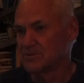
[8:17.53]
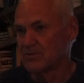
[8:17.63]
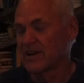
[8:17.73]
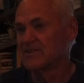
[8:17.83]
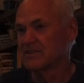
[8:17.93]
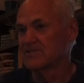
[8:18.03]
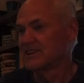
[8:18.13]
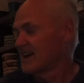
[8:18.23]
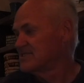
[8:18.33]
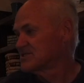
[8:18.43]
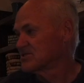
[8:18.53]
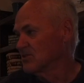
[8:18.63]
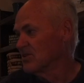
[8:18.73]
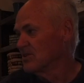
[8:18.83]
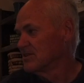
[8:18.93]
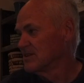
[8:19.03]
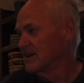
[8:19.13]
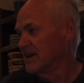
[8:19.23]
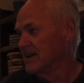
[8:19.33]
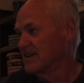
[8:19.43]
the regular day school,
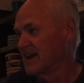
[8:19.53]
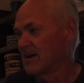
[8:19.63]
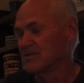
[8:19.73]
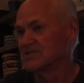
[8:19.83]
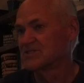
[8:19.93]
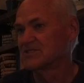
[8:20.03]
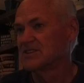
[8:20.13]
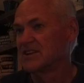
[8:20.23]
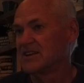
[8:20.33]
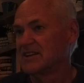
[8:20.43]
and that was.